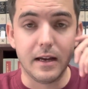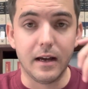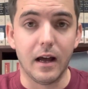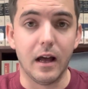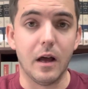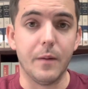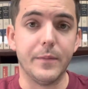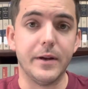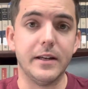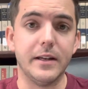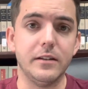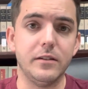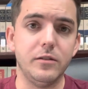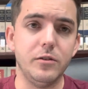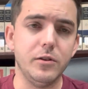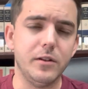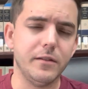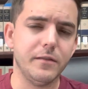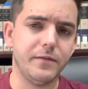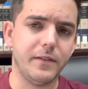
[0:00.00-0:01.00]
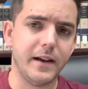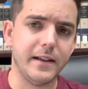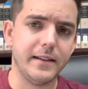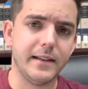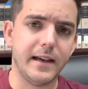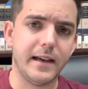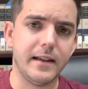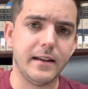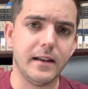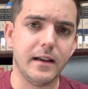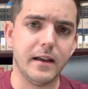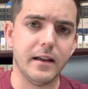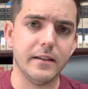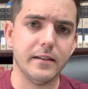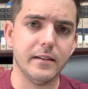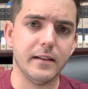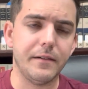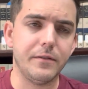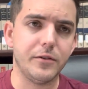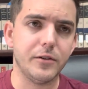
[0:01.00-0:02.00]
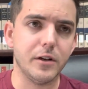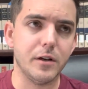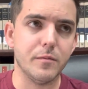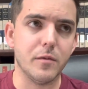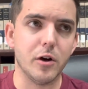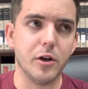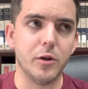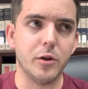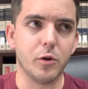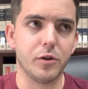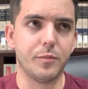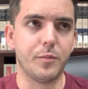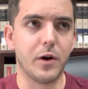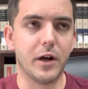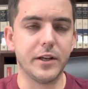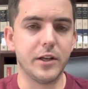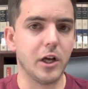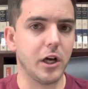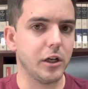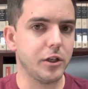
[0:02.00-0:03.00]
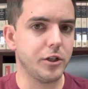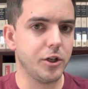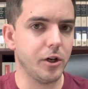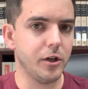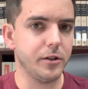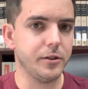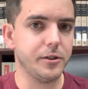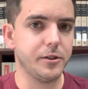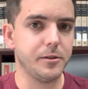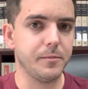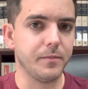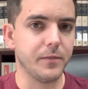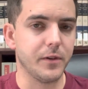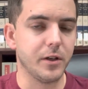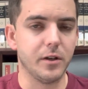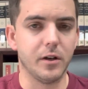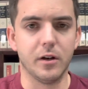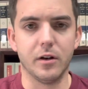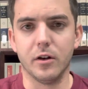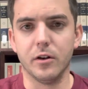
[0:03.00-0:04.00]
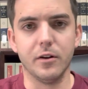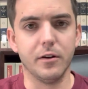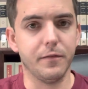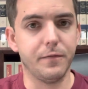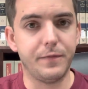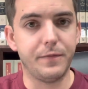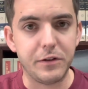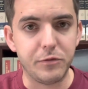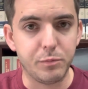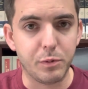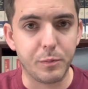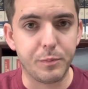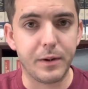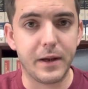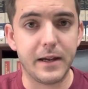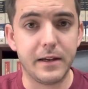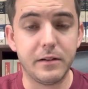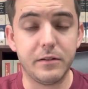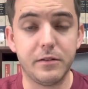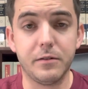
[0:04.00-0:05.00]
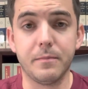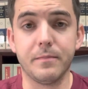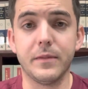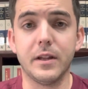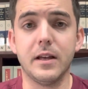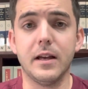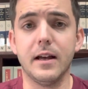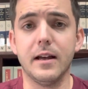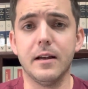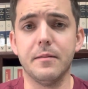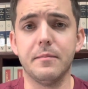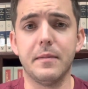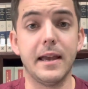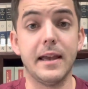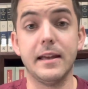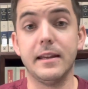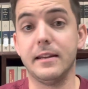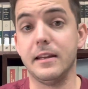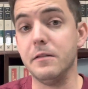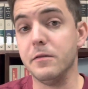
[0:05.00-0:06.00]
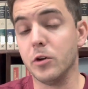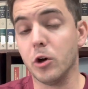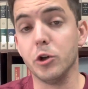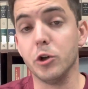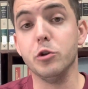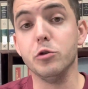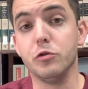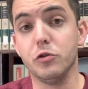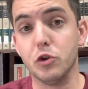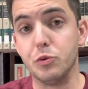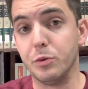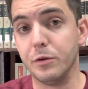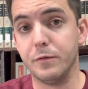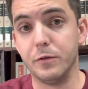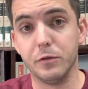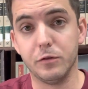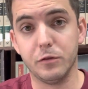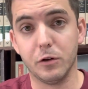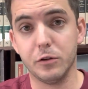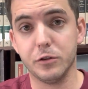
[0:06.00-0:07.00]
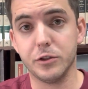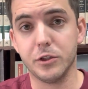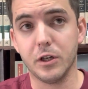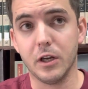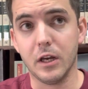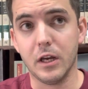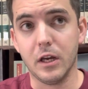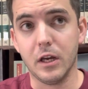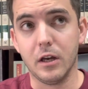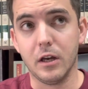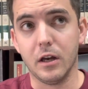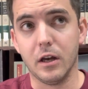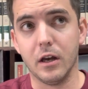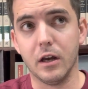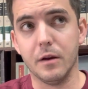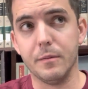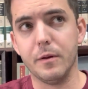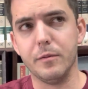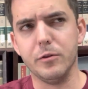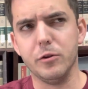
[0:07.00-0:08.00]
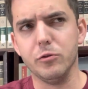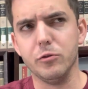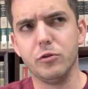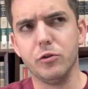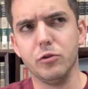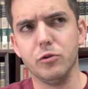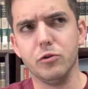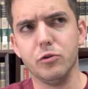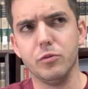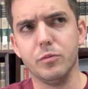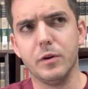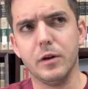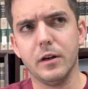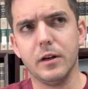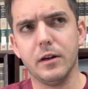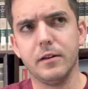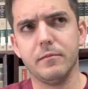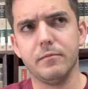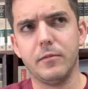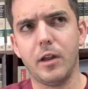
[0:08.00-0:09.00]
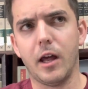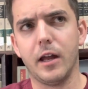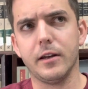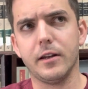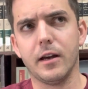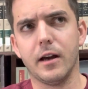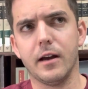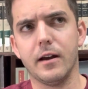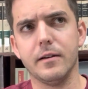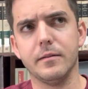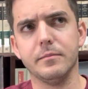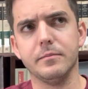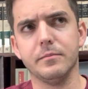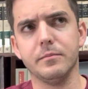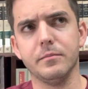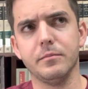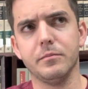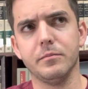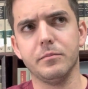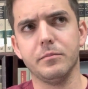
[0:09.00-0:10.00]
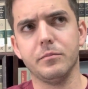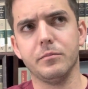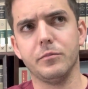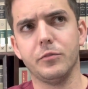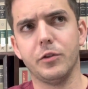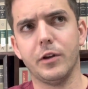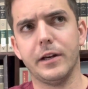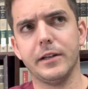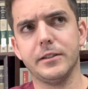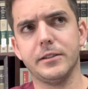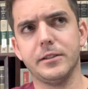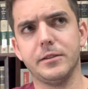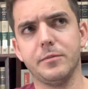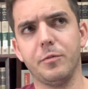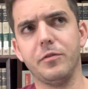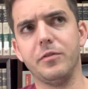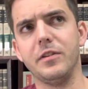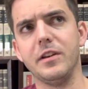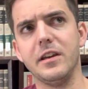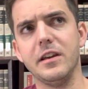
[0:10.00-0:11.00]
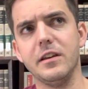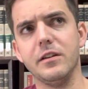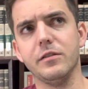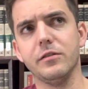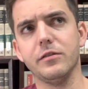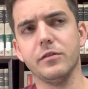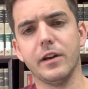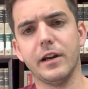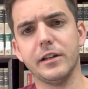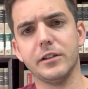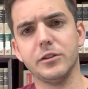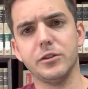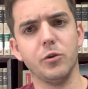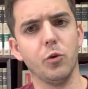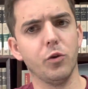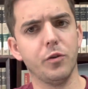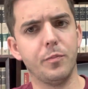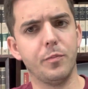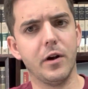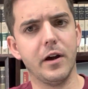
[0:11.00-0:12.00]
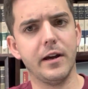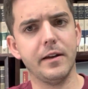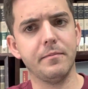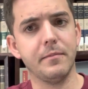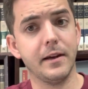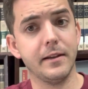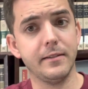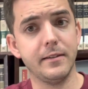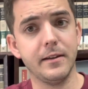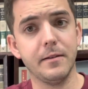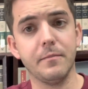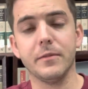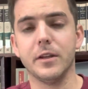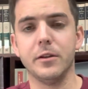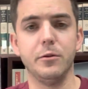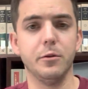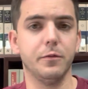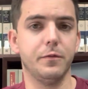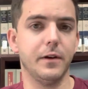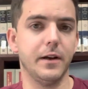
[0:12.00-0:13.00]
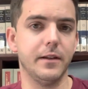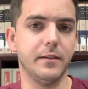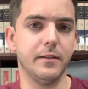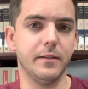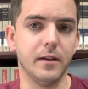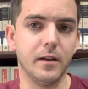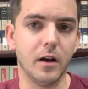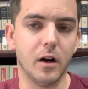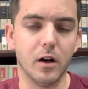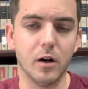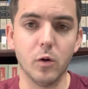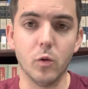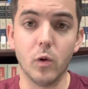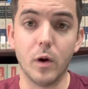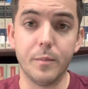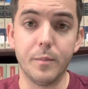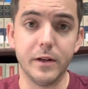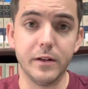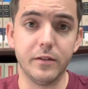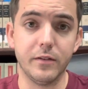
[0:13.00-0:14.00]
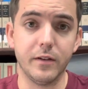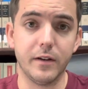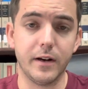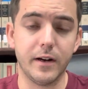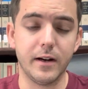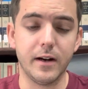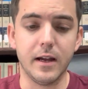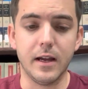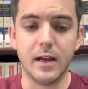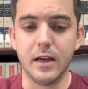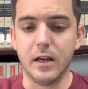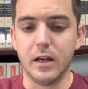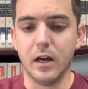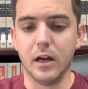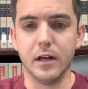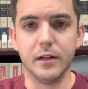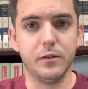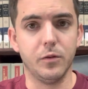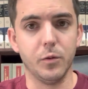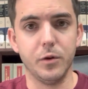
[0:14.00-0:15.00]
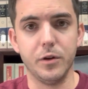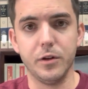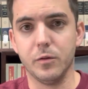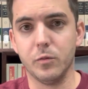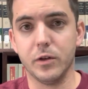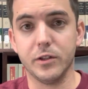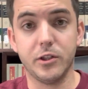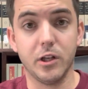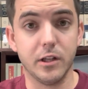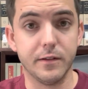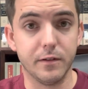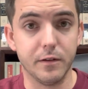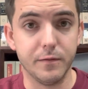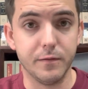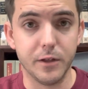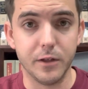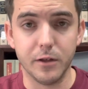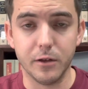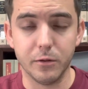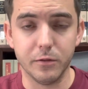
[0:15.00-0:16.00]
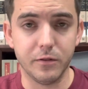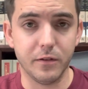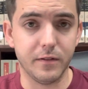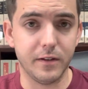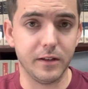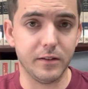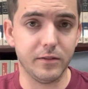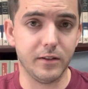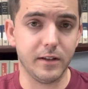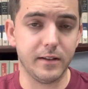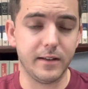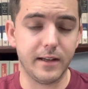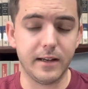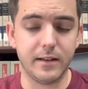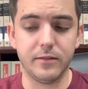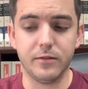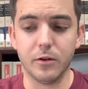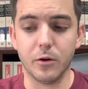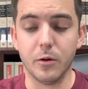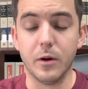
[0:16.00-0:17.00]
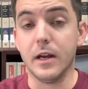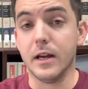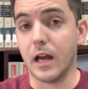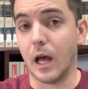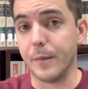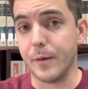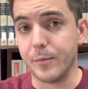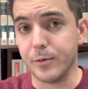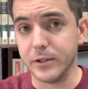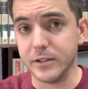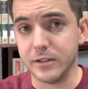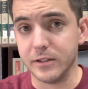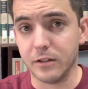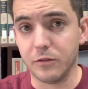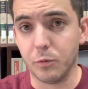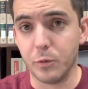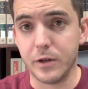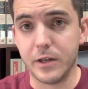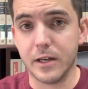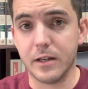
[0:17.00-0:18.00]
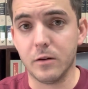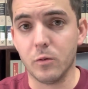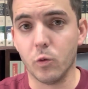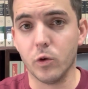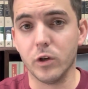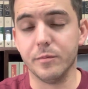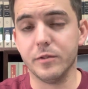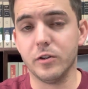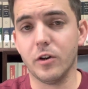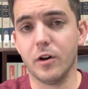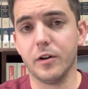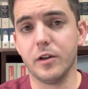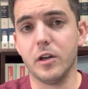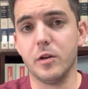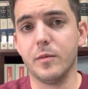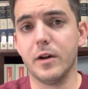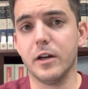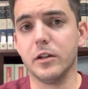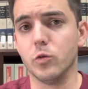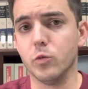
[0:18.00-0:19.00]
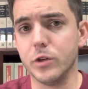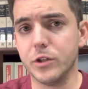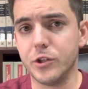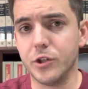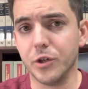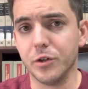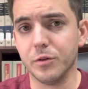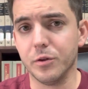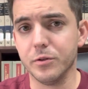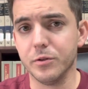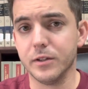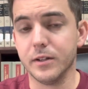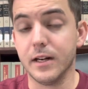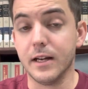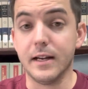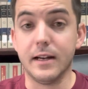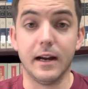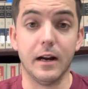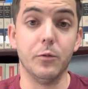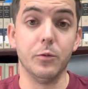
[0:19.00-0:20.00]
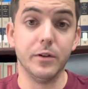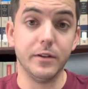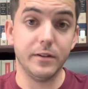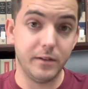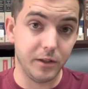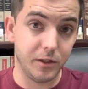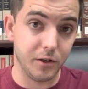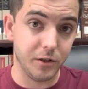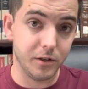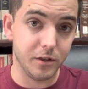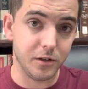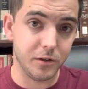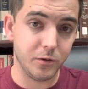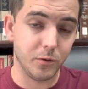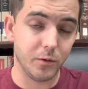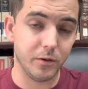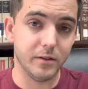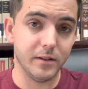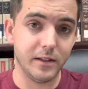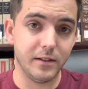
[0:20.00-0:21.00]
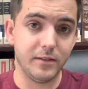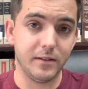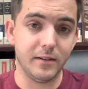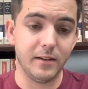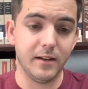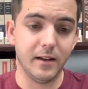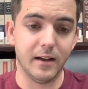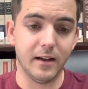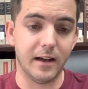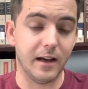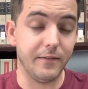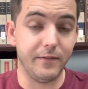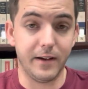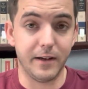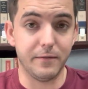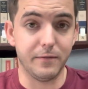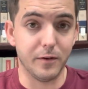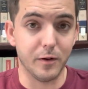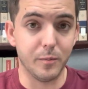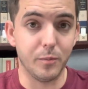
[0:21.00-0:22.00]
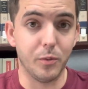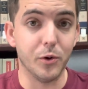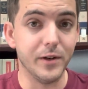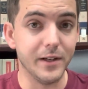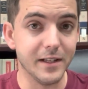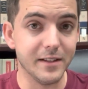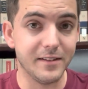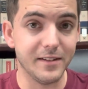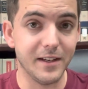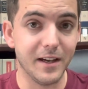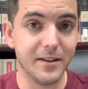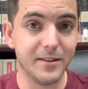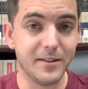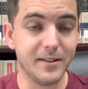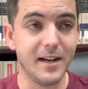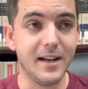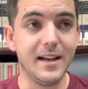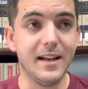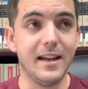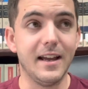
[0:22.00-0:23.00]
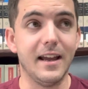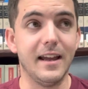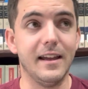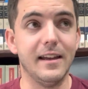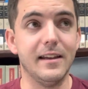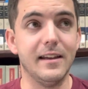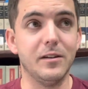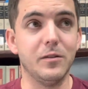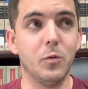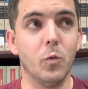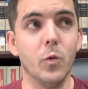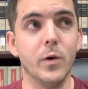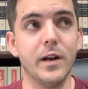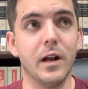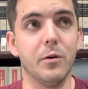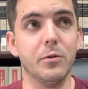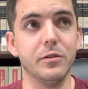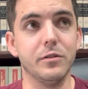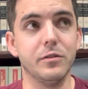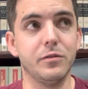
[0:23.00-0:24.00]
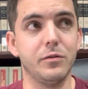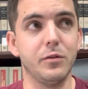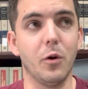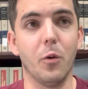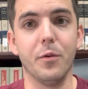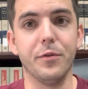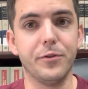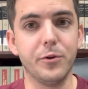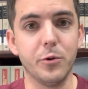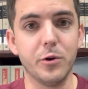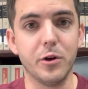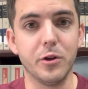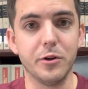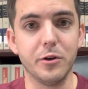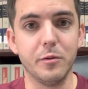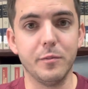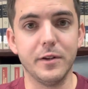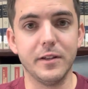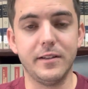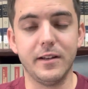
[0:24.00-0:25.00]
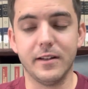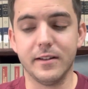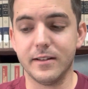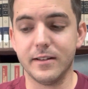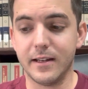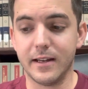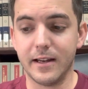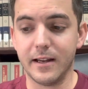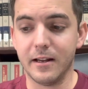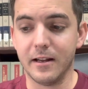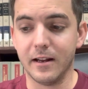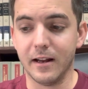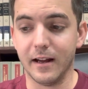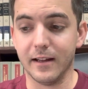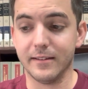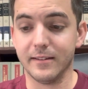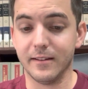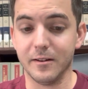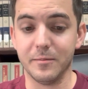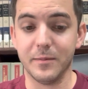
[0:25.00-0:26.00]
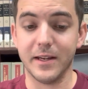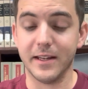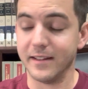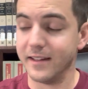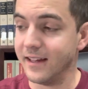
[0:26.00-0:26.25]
Um, and it, you can find that uh, live stream on northbroad.church, on our Facebook page, um, and even on YouTube if you search uh, maybe youtube.com slash C slash North Broad, I think. You'll find our webpage there uh, to where you can watch all of our videos and things like that. So I'll be preaching this weekend. We're going to be talking about the rich young ruler. I really think you're going to enjoy the lesson. Uh, I've had fun putting it together. And when I was going through it a little bit the other day, I thought, man,